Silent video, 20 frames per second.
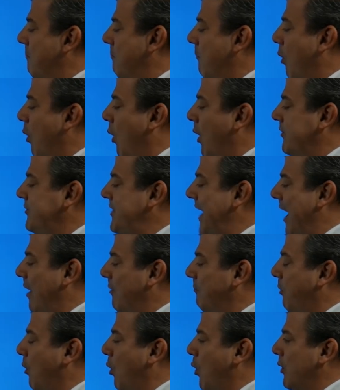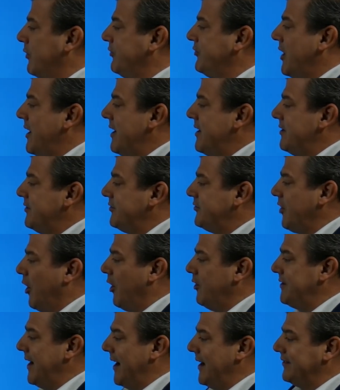more downpours,
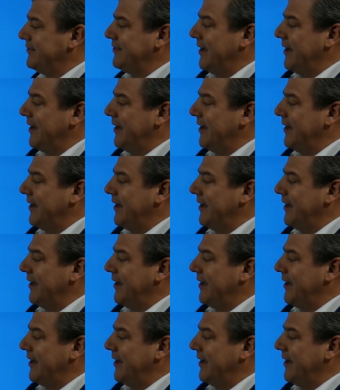so does